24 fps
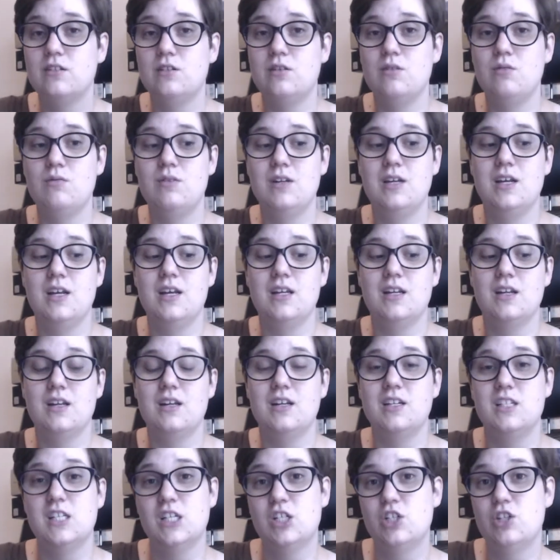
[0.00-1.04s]
Do you need an
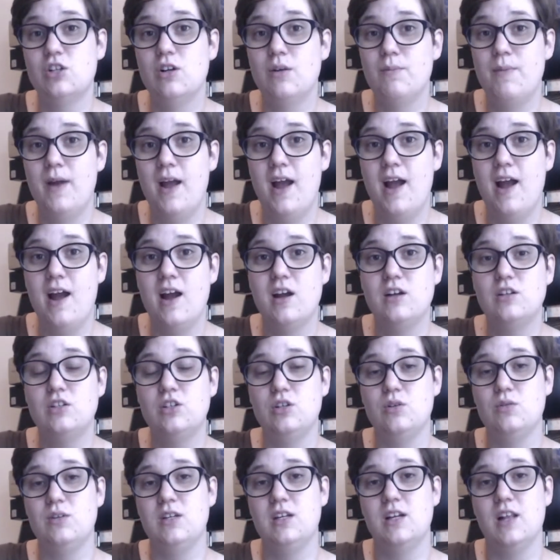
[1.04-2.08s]
additional bag? Do
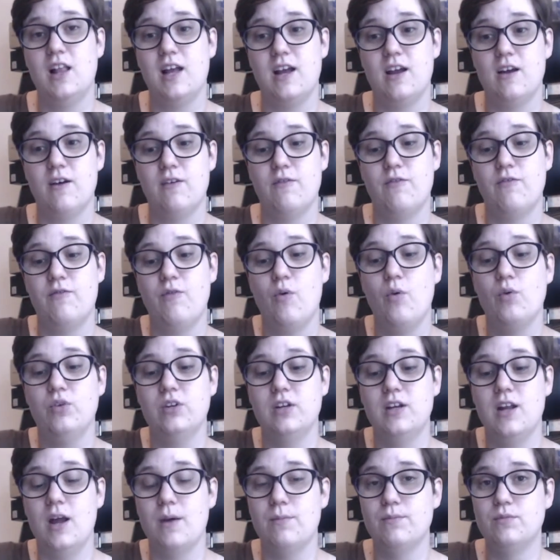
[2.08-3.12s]
you need like a
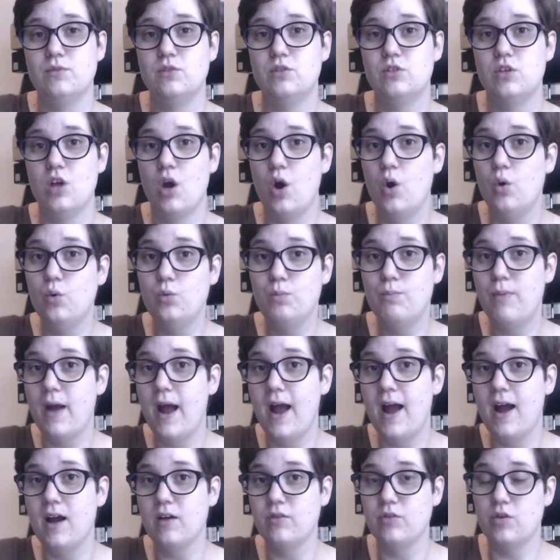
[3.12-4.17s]
folded up tote
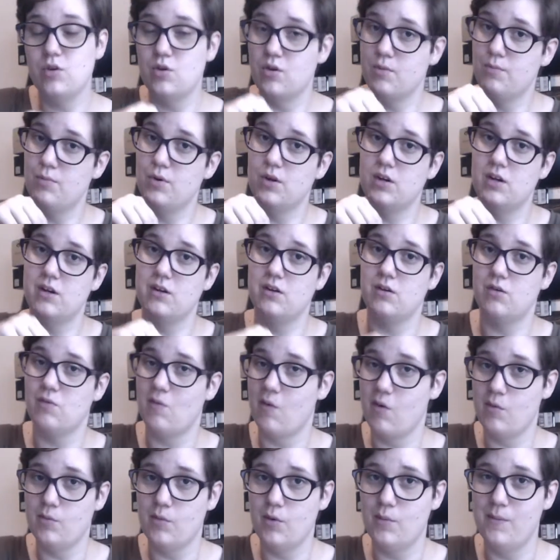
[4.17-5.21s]
bag that you can put in your
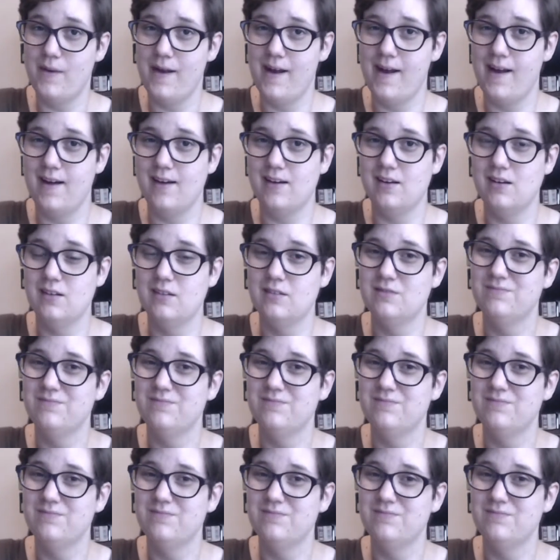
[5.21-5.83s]
normal bag?